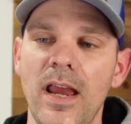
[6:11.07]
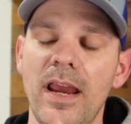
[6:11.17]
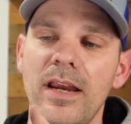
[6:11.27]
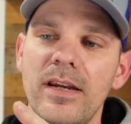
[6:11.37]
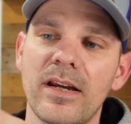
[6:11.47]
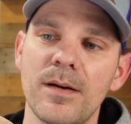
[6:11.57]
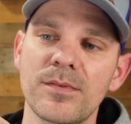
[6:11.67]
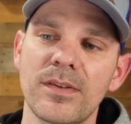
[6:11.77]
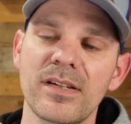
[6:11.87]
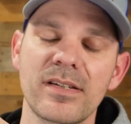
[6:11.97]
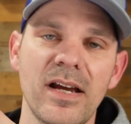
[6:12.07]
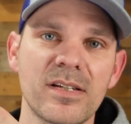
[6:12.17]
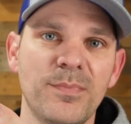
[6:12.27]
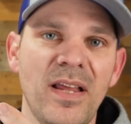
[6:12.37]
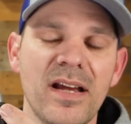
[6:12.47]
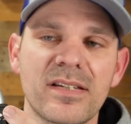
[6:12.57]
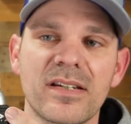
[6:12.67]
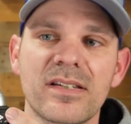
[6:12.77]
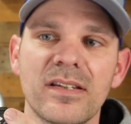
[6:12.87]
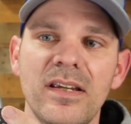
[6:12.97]
and it comes with this nice
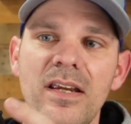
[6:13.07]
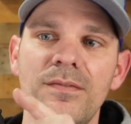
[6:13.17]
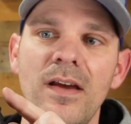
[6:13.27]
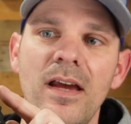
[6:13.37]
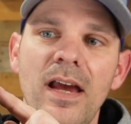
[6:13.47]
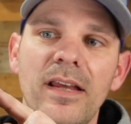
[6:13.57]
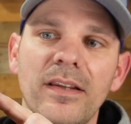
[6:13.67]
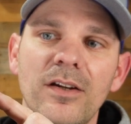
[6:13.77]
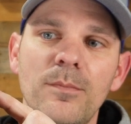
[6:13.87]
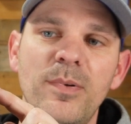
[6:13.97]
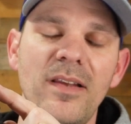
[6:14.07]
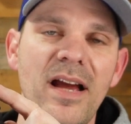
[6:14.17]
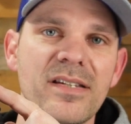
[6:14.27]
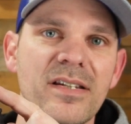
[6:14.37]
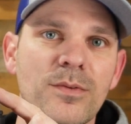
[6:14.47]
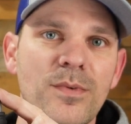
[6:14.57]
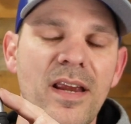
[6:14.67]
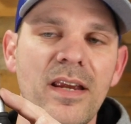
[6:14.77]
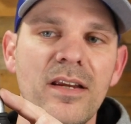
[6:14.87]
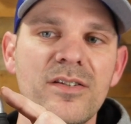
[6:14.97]
plastic sleeve, a little plastic
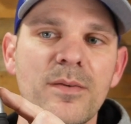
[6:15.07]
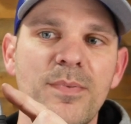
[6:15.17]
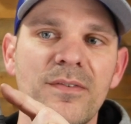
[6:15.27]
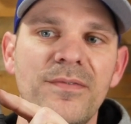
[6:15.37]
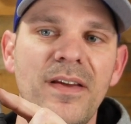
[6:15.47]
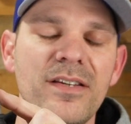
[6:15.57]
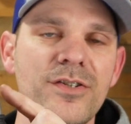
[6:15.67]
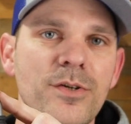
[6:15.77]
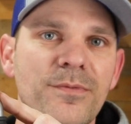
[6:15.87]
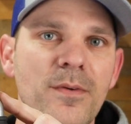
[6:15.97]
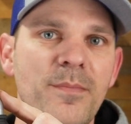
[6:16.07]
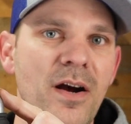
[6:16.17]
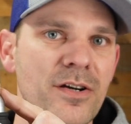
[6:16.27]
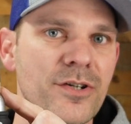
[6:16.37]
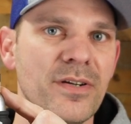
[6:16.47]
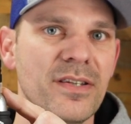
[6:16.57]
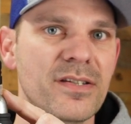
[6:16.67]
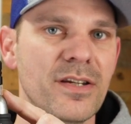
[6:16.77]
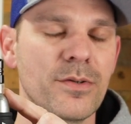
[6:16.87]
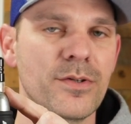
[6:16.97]
ring to prevent you from puncturing the
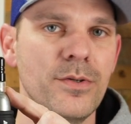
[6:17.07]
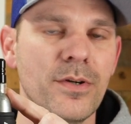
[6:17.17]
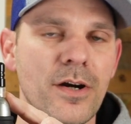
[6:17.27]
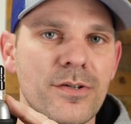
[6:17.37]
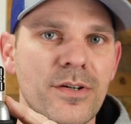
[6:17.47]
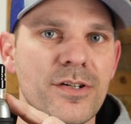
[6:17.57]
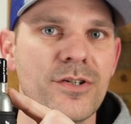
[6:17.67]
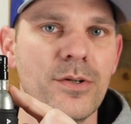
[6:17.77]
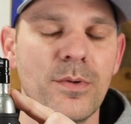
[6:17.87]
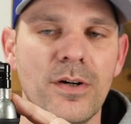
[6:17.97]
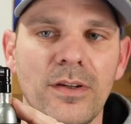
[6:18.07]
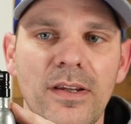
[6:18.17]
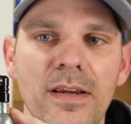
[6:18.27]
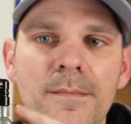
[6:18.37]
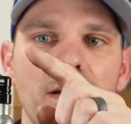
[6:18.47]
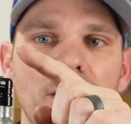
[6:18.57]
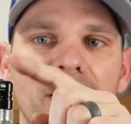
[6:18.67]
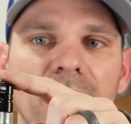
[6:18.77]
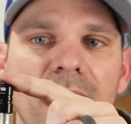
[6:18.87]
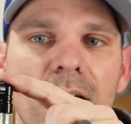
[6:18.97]
CO2 cartridge too early and
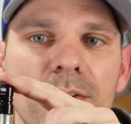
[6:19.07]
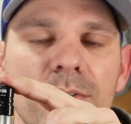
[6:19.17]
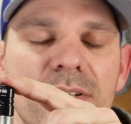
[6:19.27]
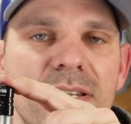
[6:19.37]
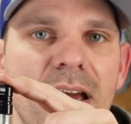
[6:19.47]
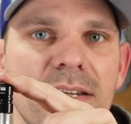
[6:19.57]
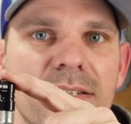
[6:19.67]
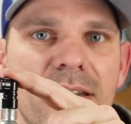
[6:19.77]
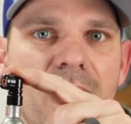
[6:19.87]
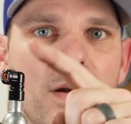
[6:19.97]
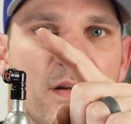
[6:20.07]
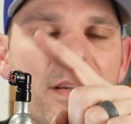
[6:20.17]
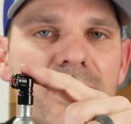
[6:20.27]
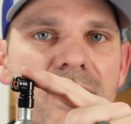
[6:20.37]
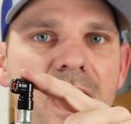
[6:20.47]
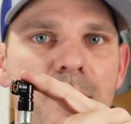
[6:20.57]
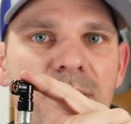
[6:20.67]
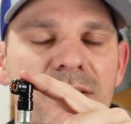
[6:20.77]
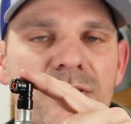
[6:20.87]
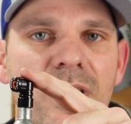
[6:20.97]
allow you to tighten down the top
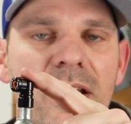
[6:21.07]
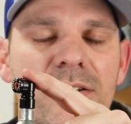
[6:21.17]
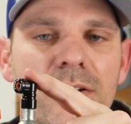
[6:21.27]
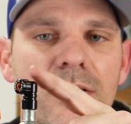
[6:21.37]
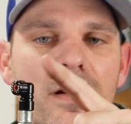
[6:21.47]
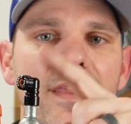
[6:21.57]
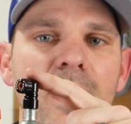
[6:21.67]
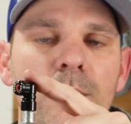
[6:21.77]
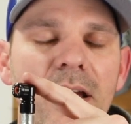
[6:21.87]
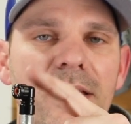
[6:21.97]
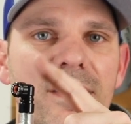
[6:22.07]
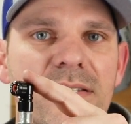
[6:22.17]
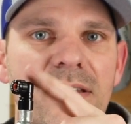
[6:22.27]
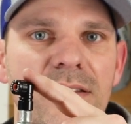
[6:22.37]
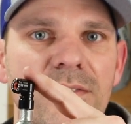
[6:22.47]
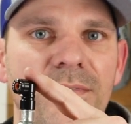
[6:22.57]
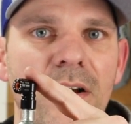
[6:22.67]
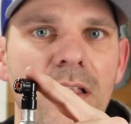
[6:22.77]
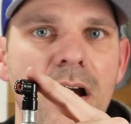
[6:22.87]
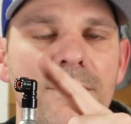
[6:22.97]
injector. That way this doesn't
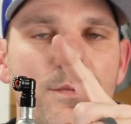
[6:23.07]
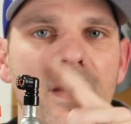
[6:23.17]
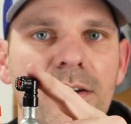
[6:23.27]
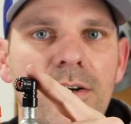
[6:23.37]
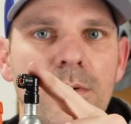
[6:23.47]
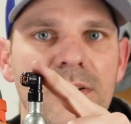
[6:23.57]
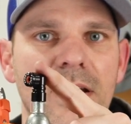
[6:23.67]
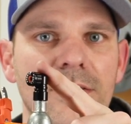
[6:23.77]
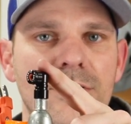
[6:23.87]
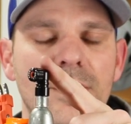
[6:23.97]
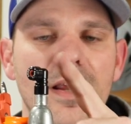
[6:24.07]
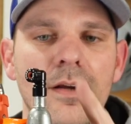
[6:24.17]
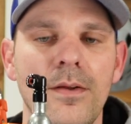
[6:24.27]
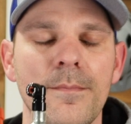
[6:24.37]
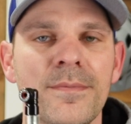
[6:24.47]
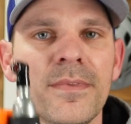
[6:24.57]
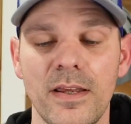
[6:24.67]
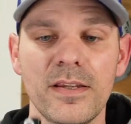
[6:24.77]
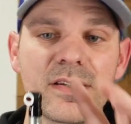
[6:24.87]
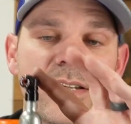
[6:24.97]
fall off while you're going down the trail.
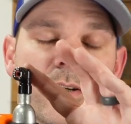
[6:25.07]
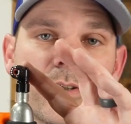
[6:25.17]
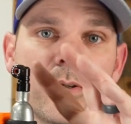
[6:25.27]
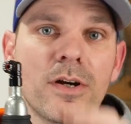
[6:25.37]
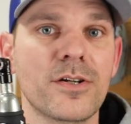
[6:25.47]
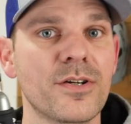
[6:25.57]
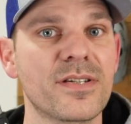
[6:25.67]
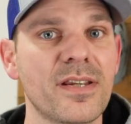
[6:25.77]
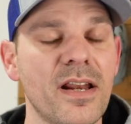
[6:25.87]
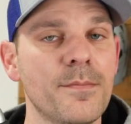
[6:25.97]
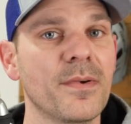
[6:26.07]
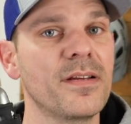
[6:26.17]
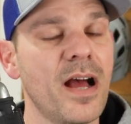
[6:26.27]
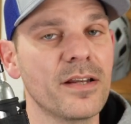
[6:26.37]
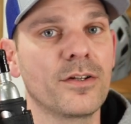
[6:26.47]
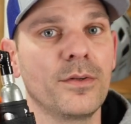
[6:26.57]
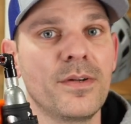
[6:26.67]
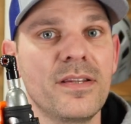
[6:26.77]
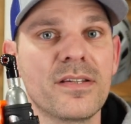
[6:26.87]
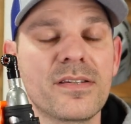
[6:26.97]
Now this CO2 cartridge setup, not
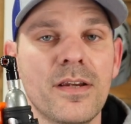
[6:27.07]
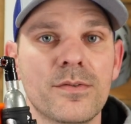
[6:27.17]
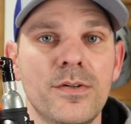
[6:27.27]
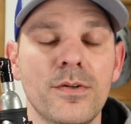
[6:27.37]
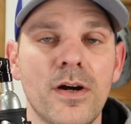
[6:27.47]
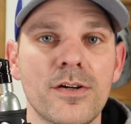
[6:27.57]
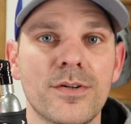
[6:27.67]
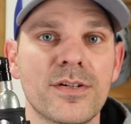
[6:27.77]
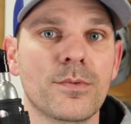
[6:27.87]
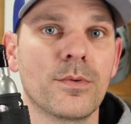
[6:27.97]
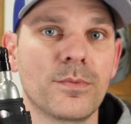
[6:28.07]
including the CO2 cartridge, will